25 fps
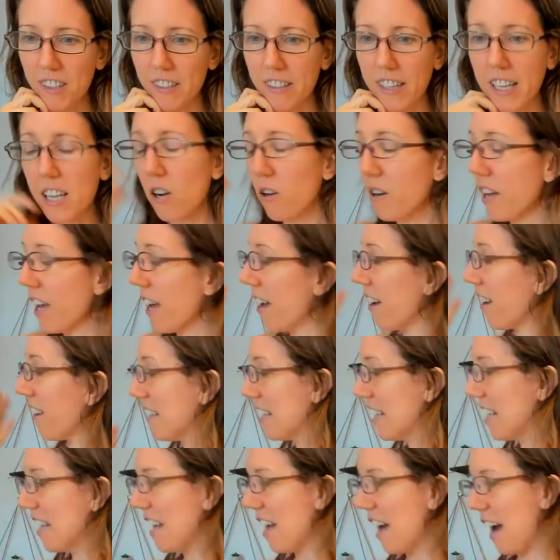Right?
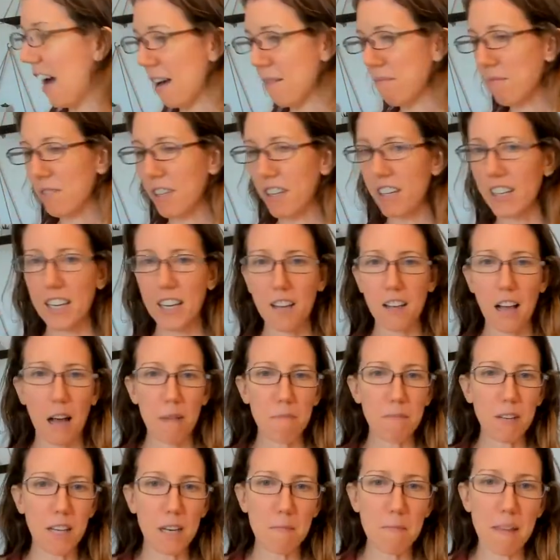Okay, I'm
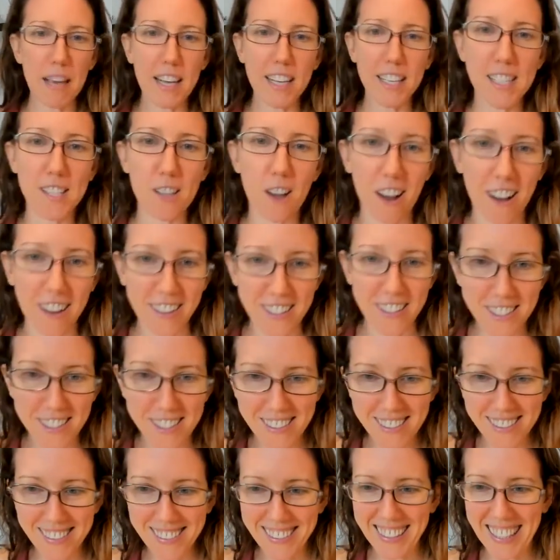gonna make
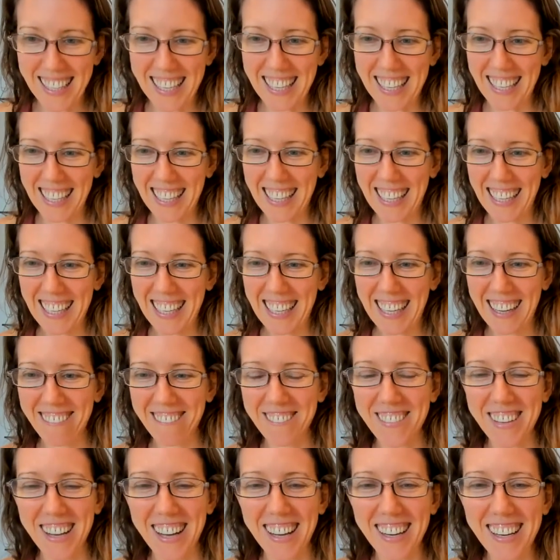sauce.
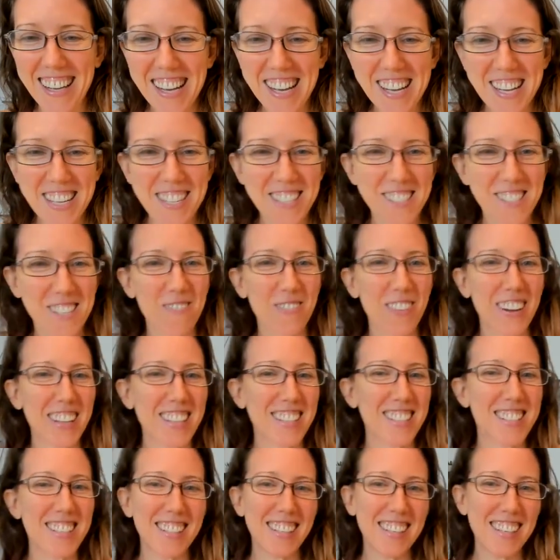I've done so
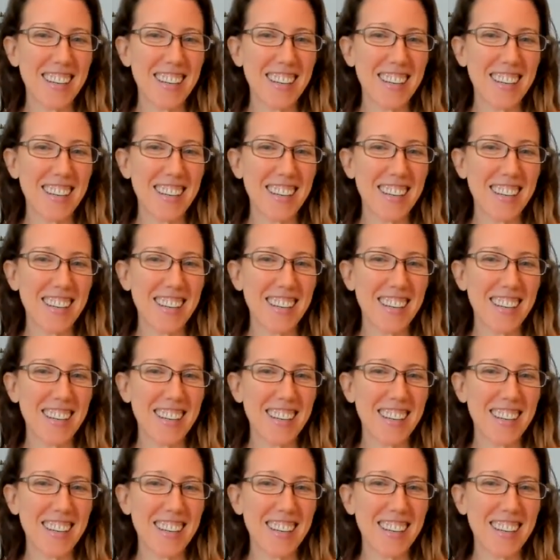much.